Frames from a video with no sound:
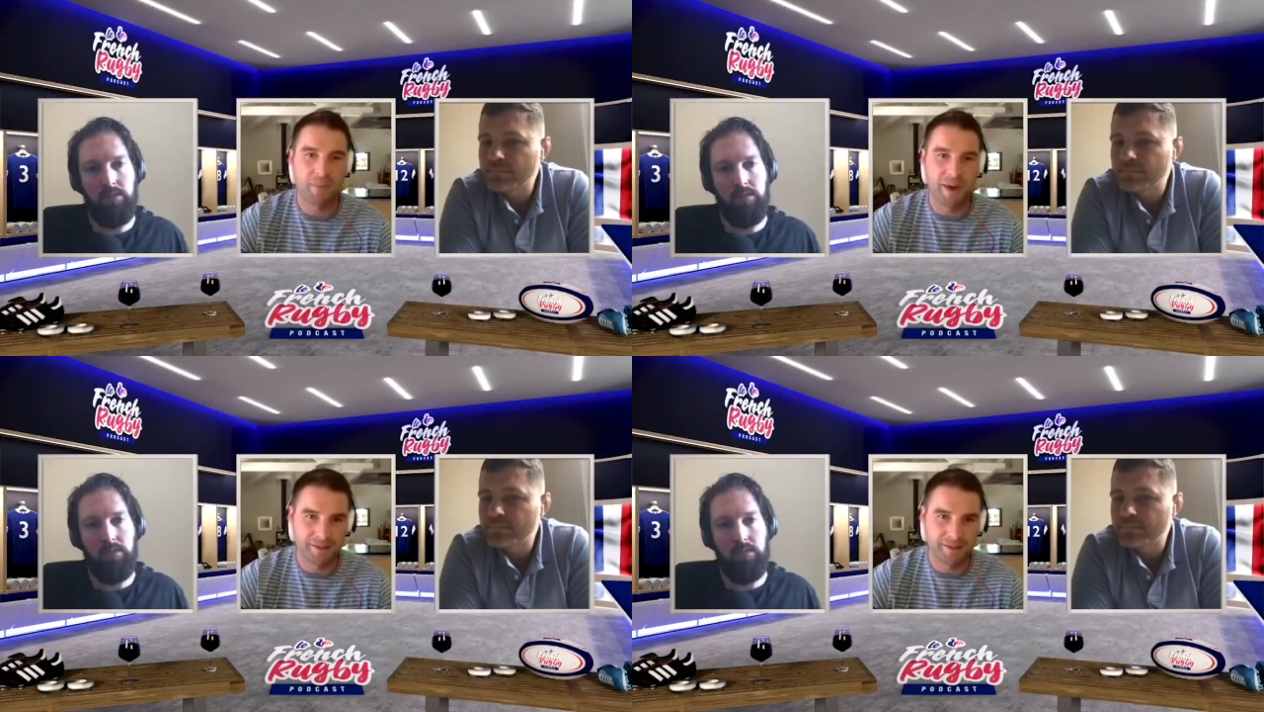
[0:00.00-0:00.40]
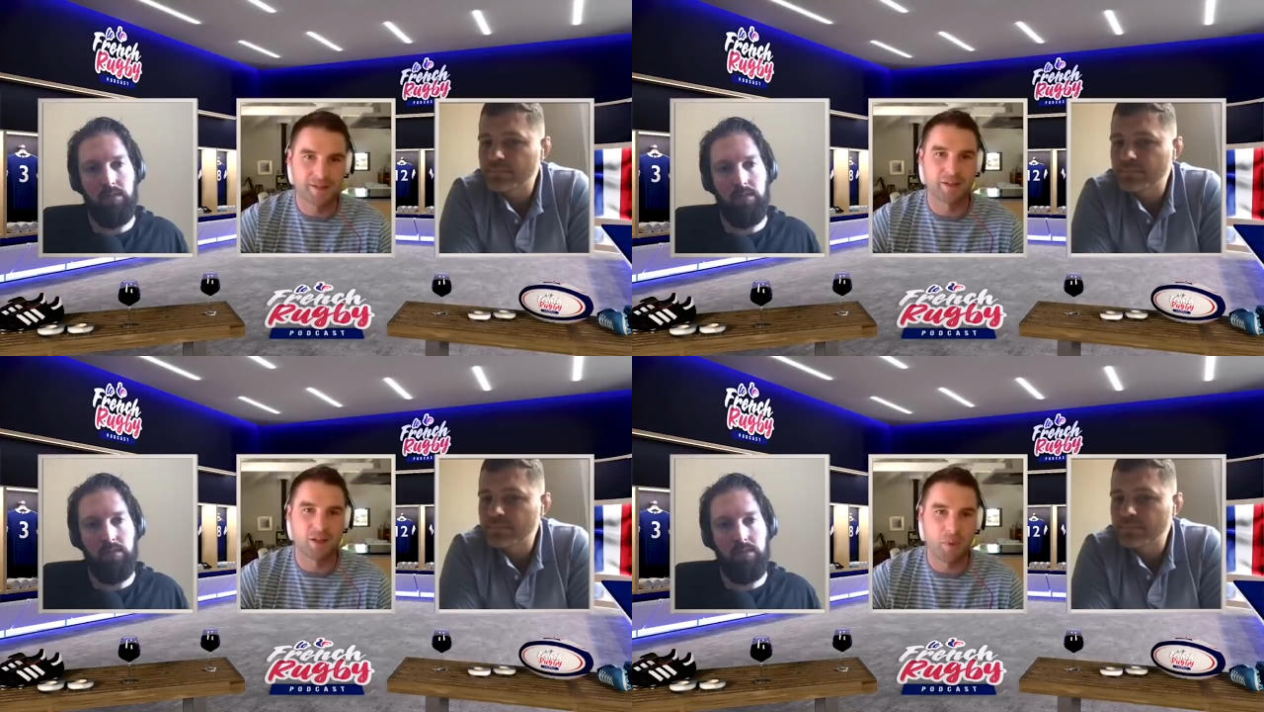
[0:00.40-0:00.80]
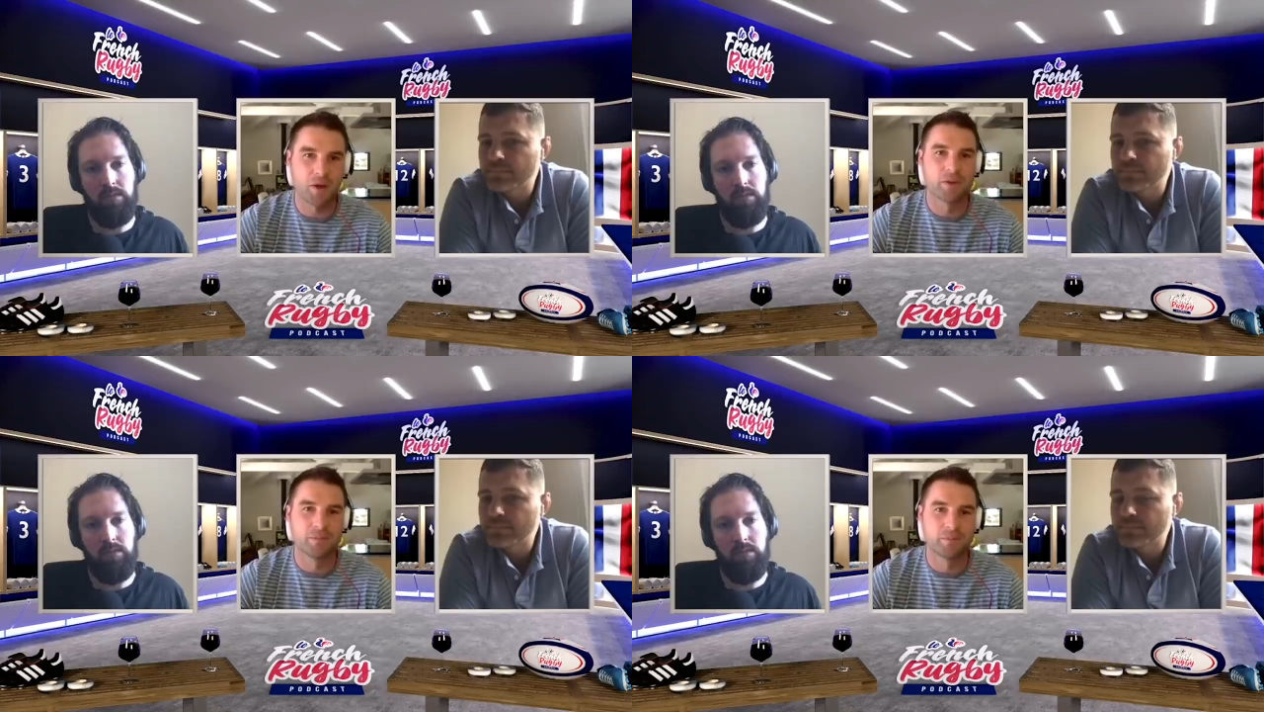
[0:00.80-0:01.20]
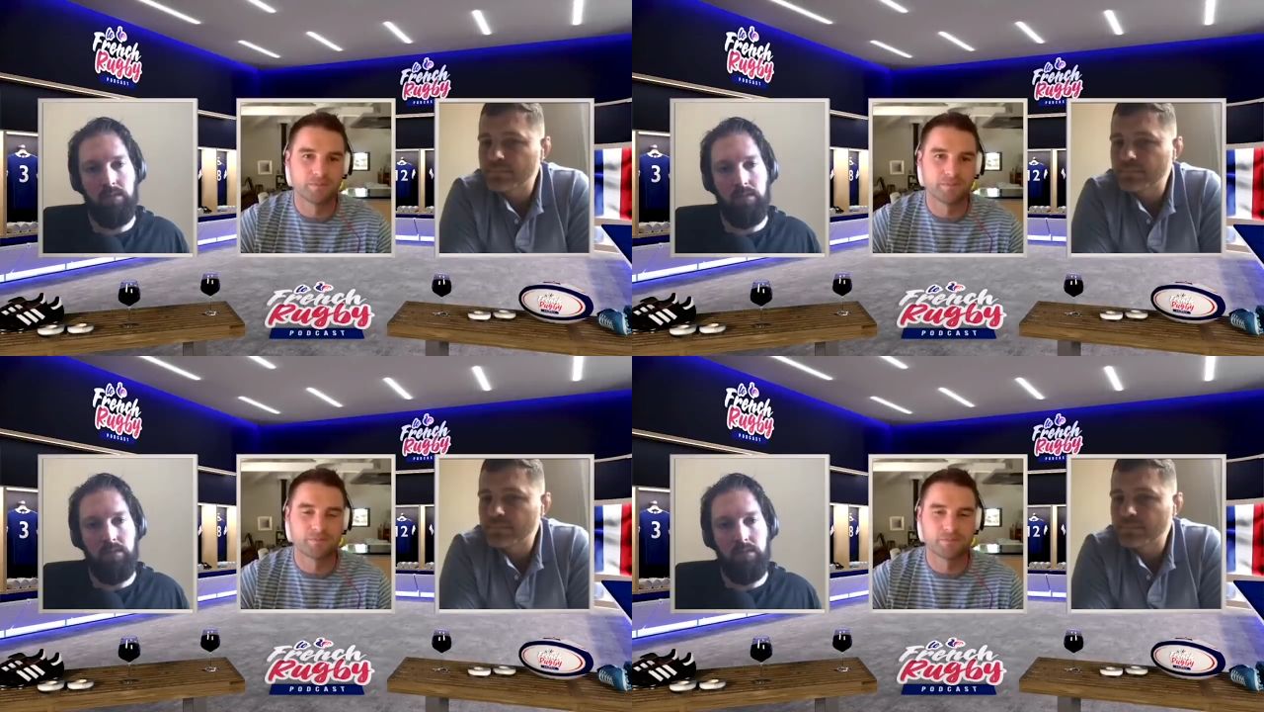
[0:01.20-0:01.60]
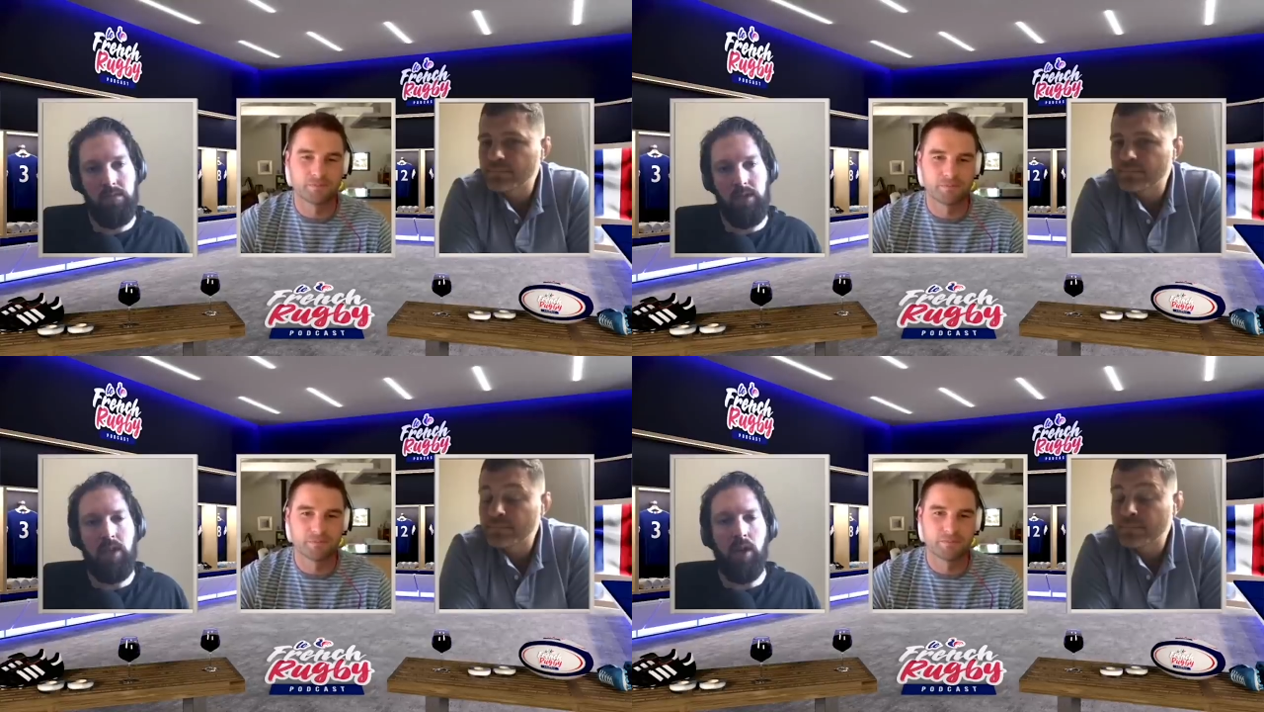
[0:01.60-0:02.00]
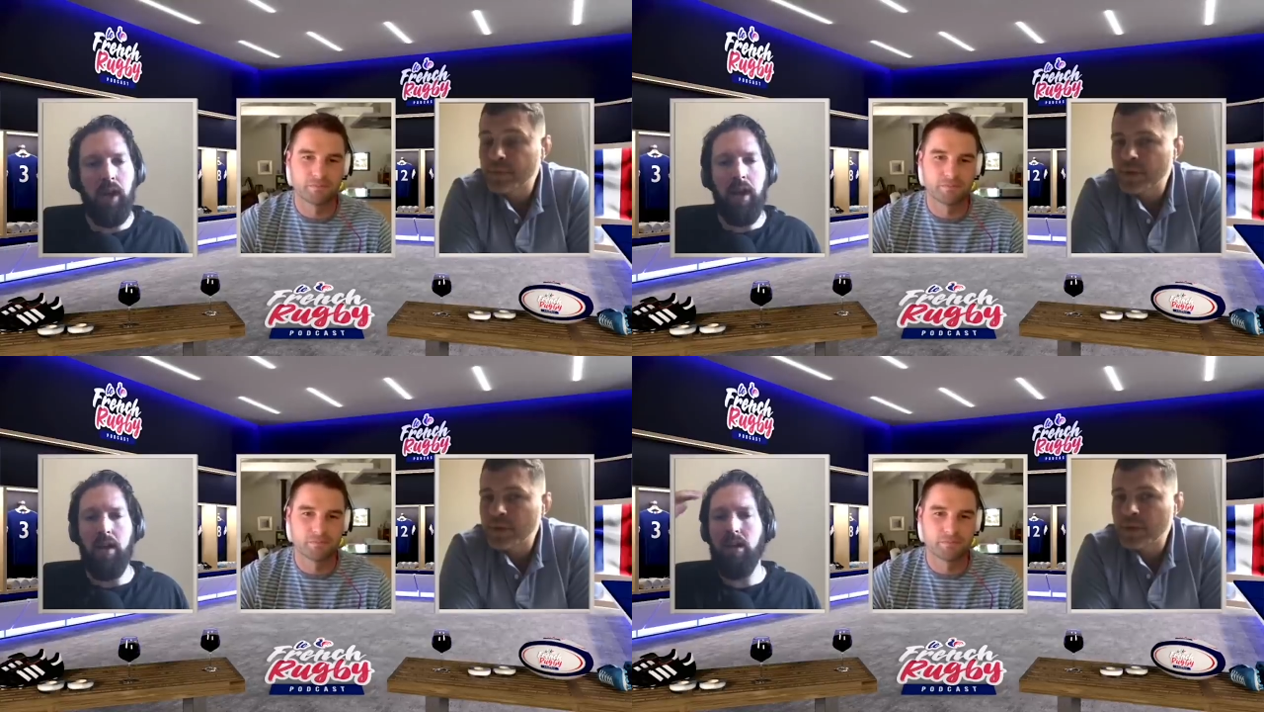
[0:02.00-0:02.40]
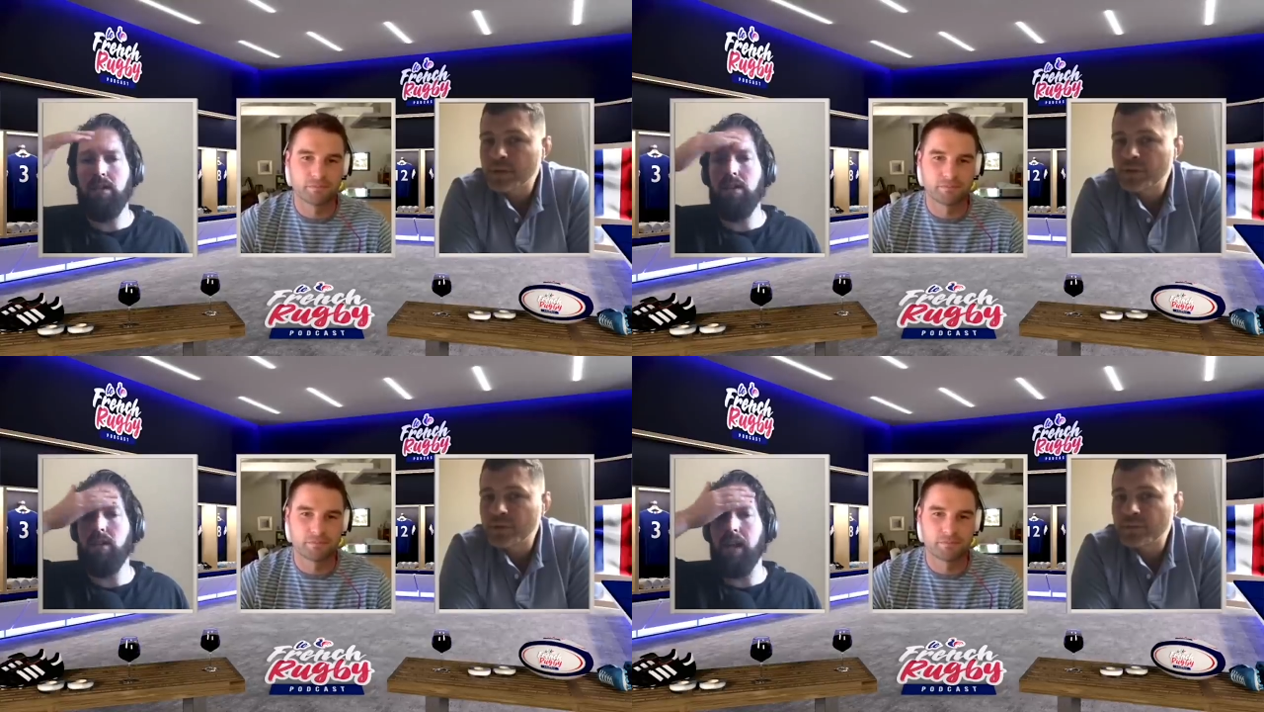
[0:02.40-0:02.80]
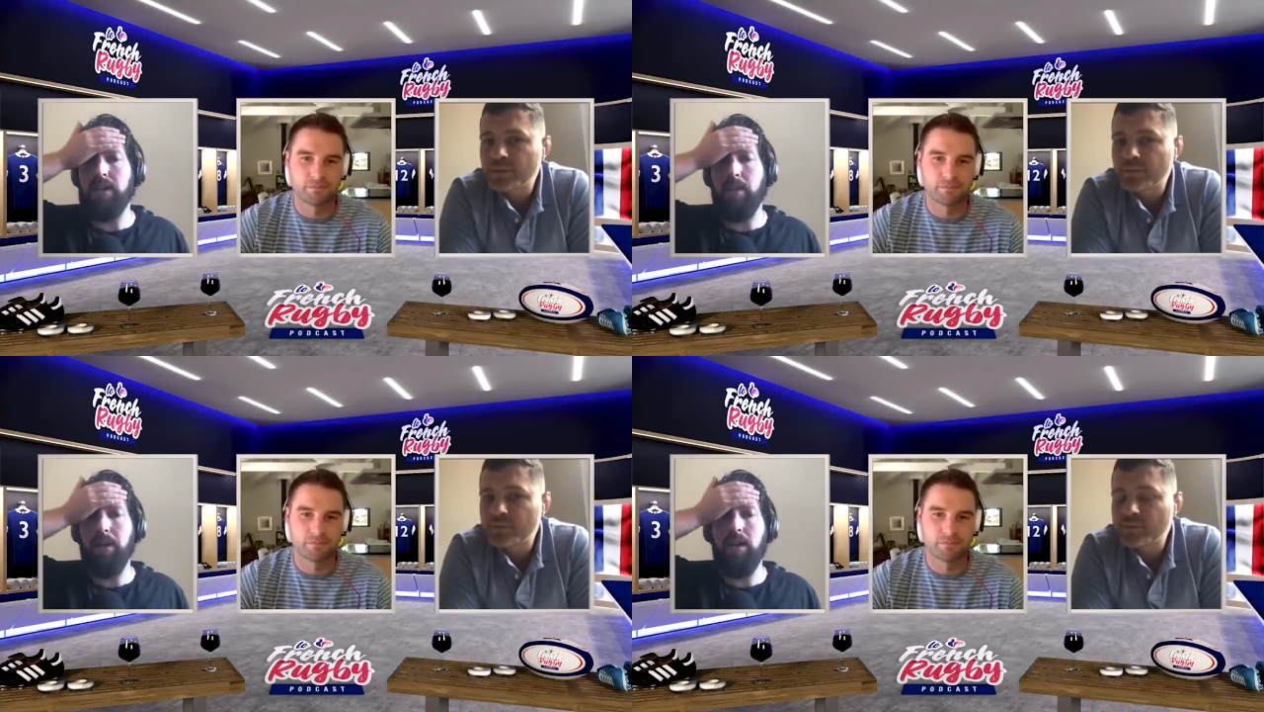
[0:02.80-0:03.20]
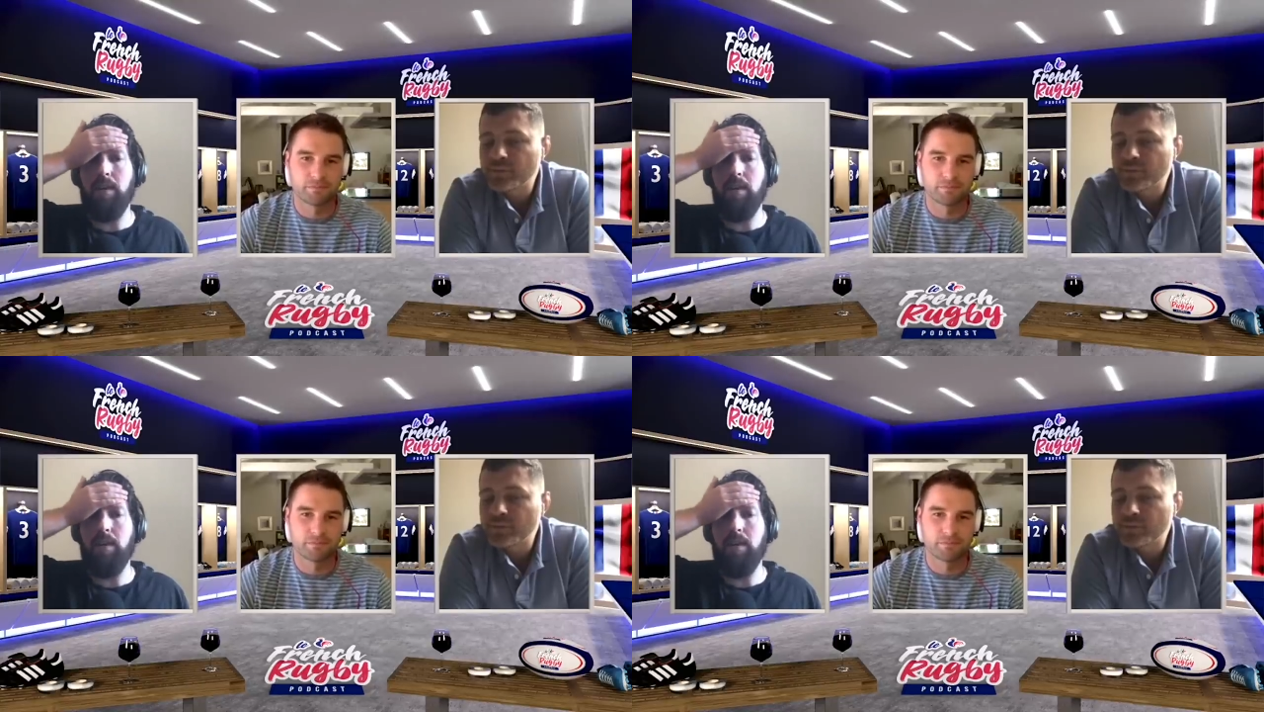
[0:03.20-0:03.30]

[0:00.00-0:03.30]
Speaker 1: bad taste in your mouth.
Speaker 2: Did you get did you get a similar